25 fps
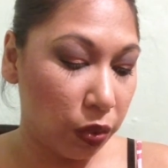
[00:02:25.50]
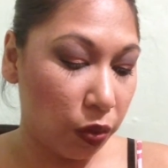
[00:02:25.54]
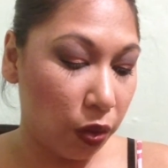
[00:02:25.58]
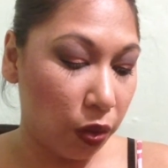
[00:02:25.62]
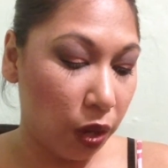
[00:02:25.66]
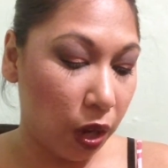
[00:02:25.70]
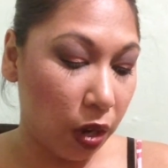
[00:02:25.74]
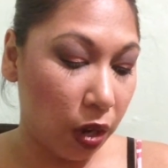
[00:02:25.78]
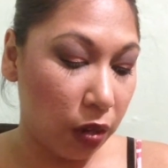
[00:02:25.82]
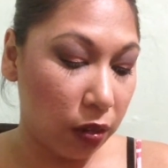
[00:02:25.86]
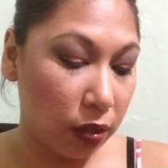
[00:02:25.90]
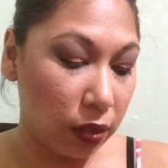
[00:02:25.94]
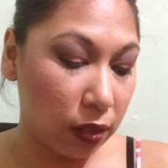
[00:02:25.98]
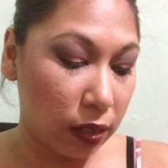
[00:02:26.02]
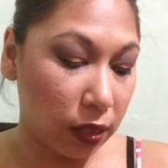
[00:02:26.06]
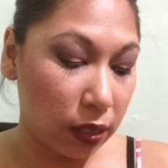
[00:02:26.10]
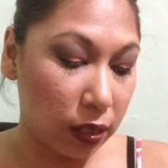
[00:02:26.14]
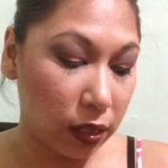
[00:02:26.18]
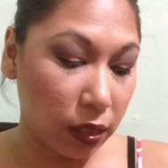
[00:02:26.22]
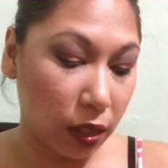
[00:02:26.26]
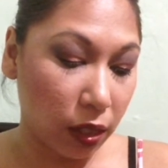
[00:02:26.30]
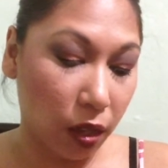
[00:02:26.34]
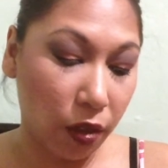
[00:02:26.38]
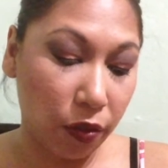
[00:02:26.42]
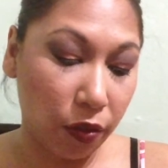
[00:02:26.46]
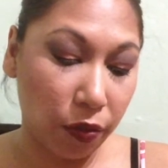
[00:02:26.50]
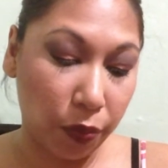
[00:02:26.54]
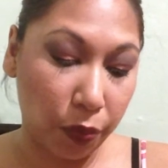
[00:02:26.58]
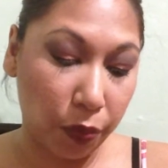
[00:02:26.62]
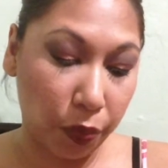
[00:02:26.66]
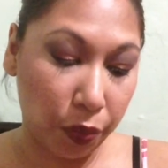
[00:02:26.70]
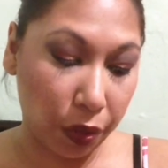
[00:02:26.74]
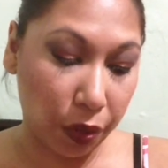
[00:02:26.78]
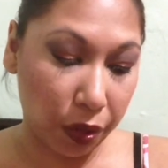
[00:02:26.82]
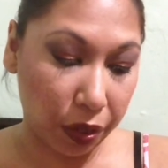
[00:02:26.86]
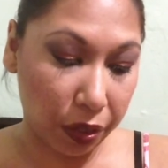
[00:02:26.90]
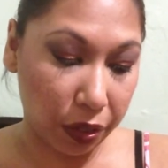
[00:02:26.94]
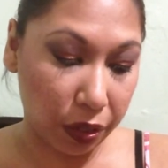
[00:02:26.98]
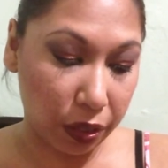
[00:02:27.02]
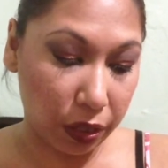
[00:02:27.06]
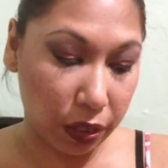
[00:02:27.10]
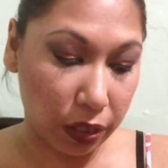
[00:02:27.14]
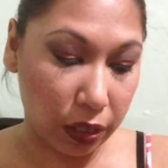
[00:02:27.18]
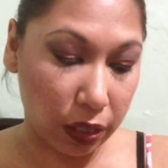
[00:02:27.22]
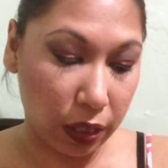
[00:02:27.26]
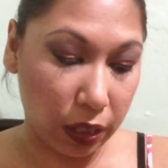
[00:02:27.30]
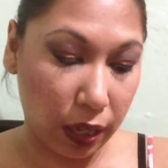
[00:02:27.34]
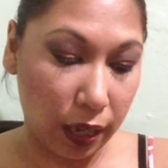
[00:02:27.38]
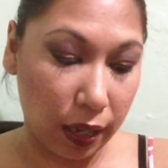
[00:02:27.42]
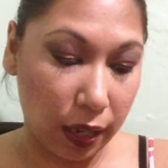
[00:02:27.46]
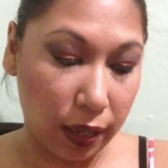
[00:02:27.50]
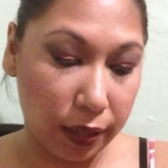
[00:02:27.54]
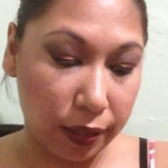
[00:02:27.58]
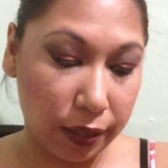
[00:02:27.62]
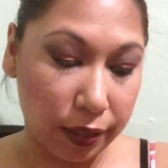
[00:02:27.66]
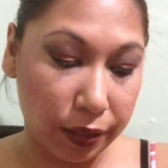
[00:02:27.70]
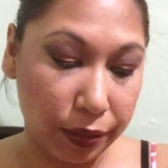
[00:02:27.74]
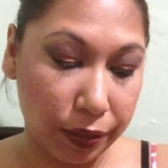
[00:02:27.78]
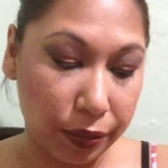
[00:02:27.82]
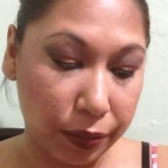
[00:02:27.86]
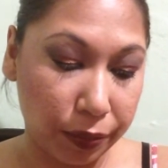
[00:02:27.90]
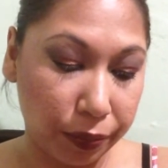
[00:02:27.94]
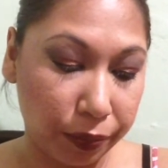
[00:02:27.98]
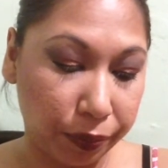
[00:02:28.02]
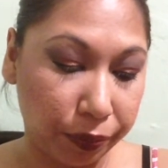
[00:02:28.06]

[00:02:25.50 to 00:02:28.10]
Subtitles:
ounces of products, and